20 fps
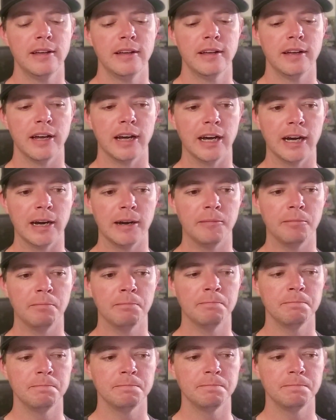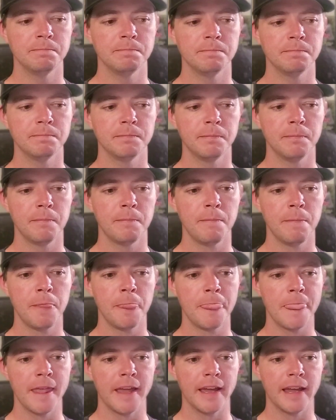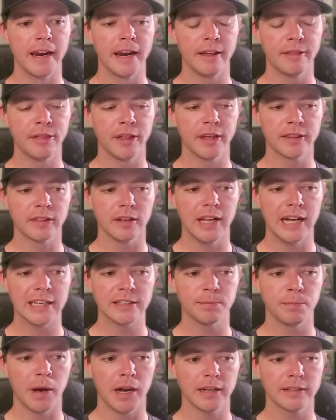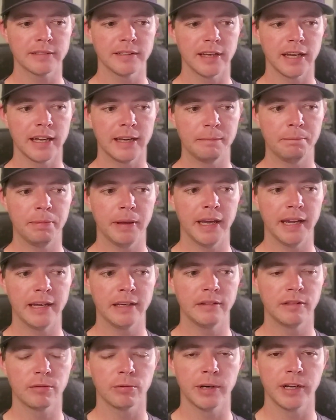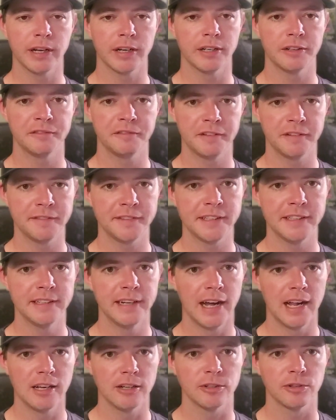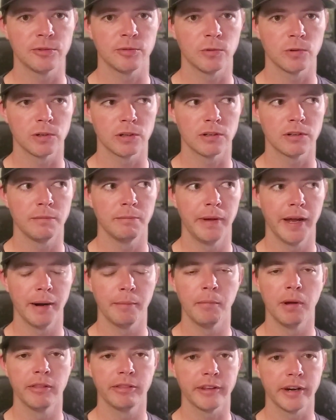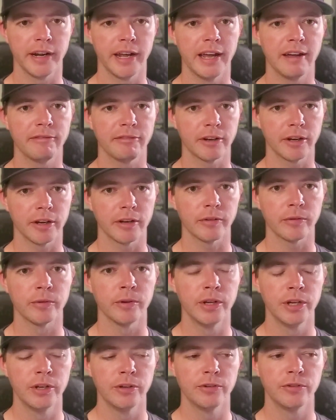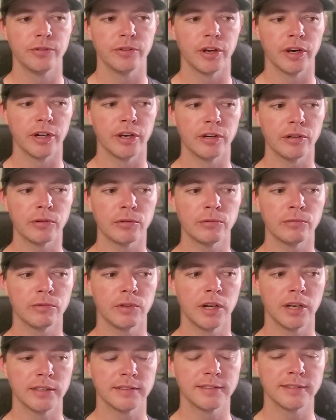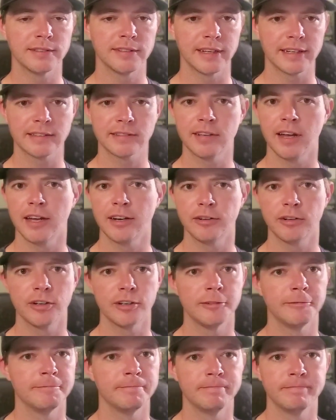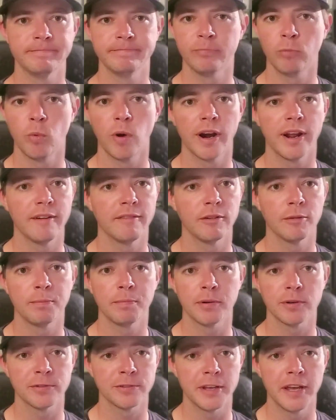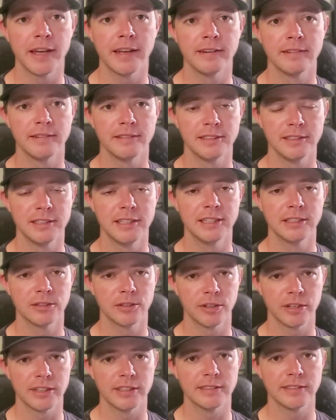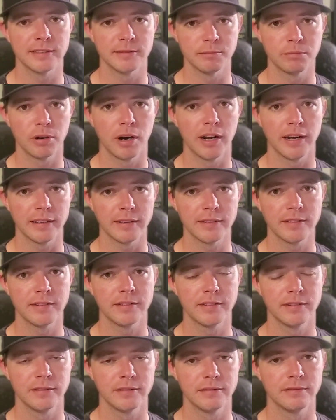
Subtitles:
And I think the last box I paid $315 for about a month and a half ago. So a 600 and whatever % increase in price.